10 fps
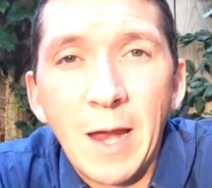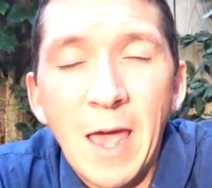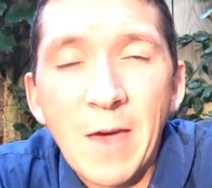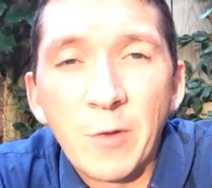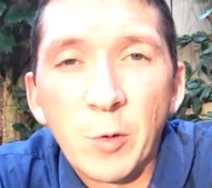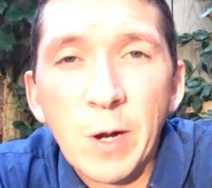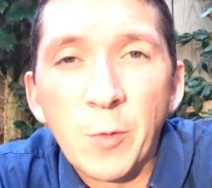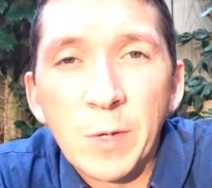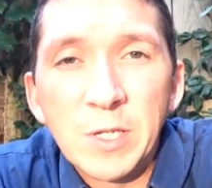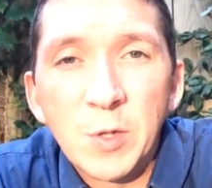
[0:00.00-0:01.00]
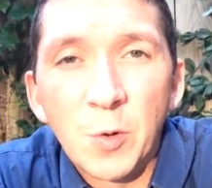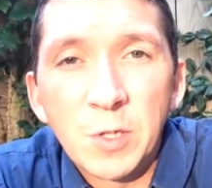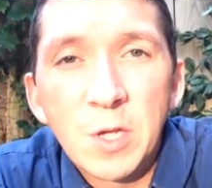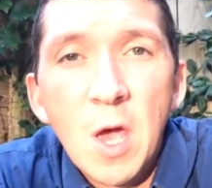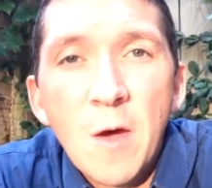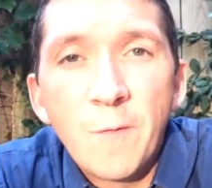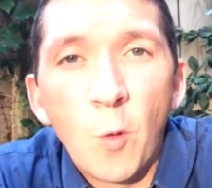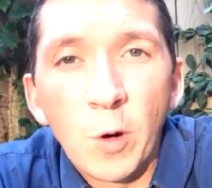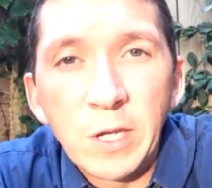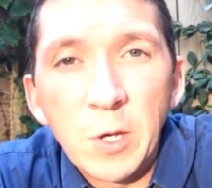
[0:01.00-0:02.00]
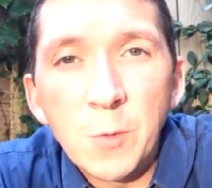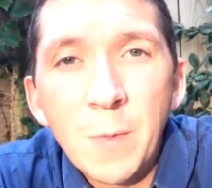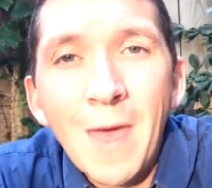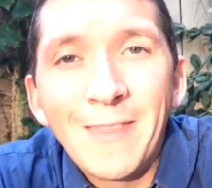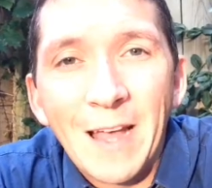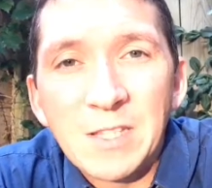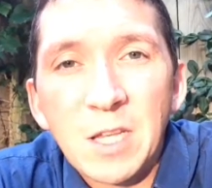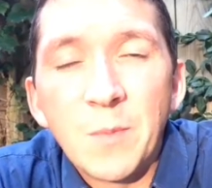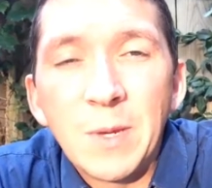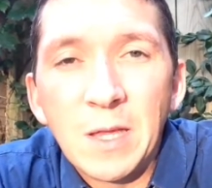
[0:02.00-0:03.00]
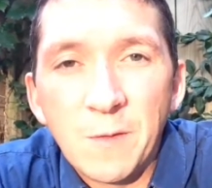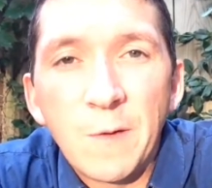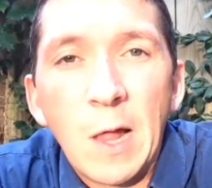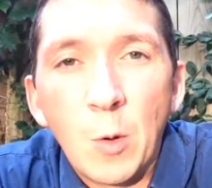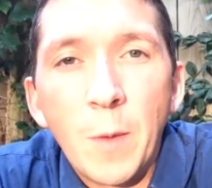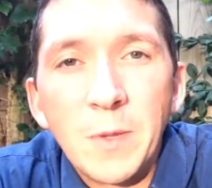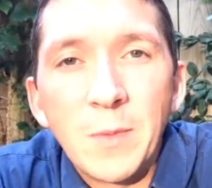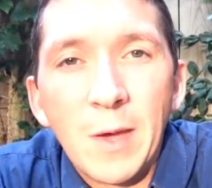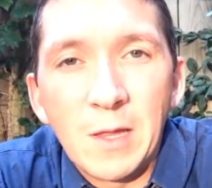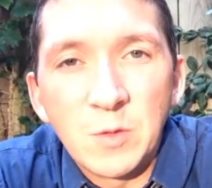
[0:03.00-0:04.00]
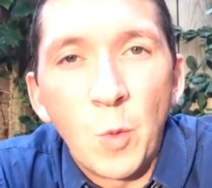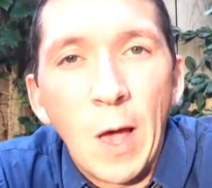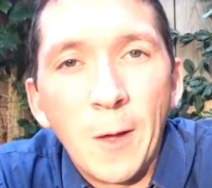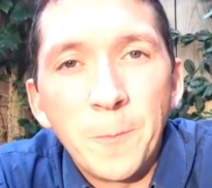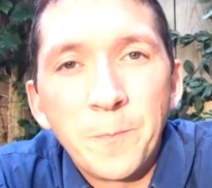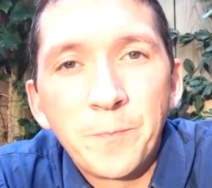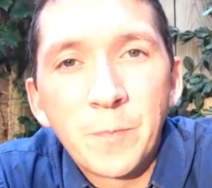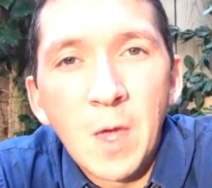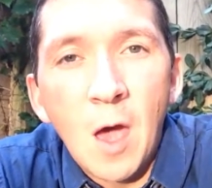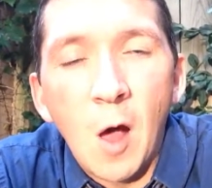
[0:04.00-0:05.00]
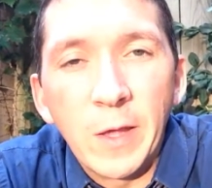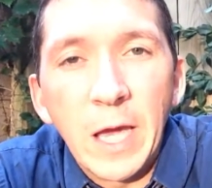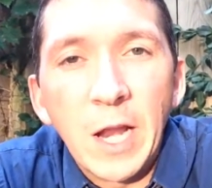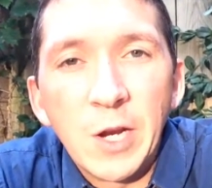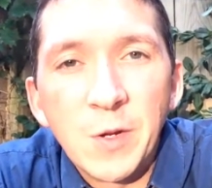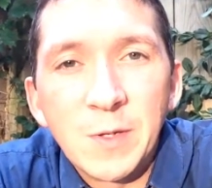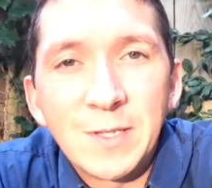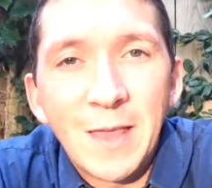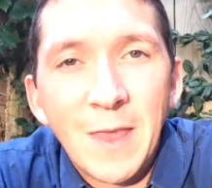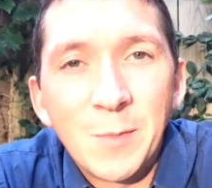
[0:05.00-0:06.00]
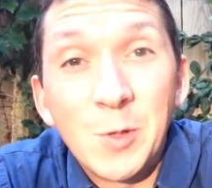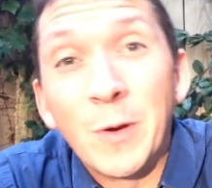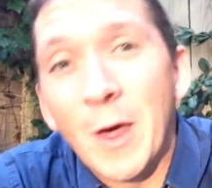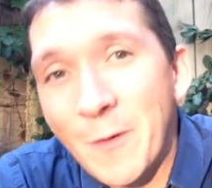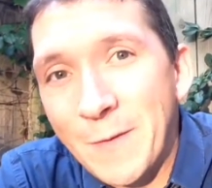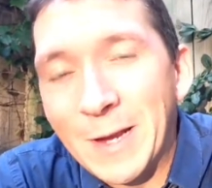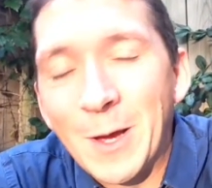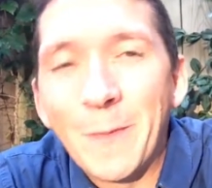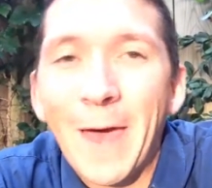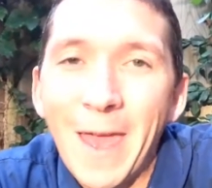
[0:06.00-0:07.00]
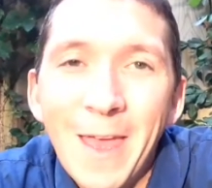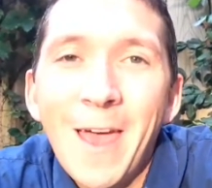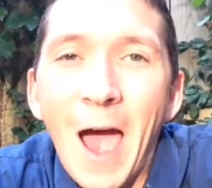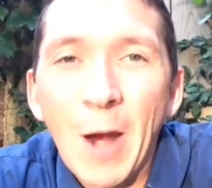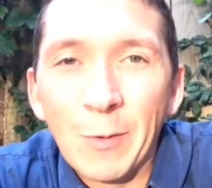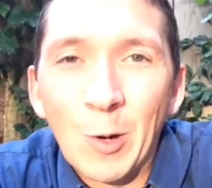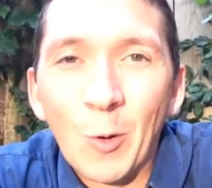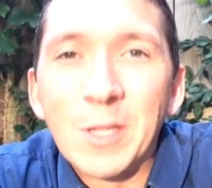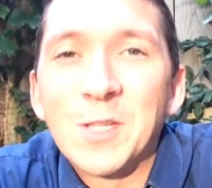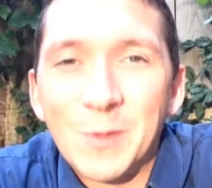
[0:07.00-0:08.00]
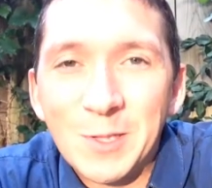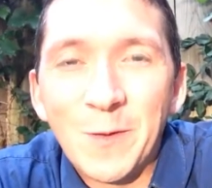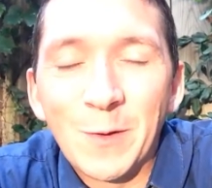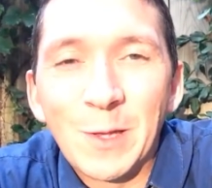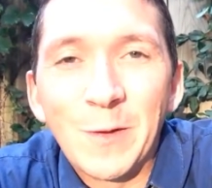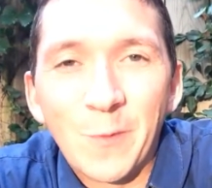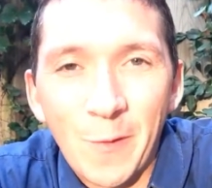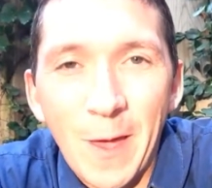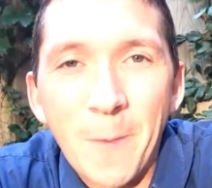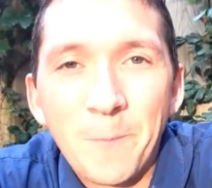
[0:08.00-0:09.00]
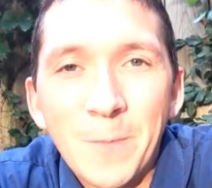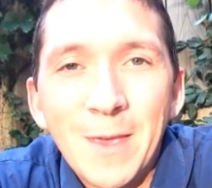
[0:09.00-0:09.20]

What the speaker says: And I have a great resource for you that's going to be in the follow-up email as well. All you got to do is send them to another video that I recorded specifically for them.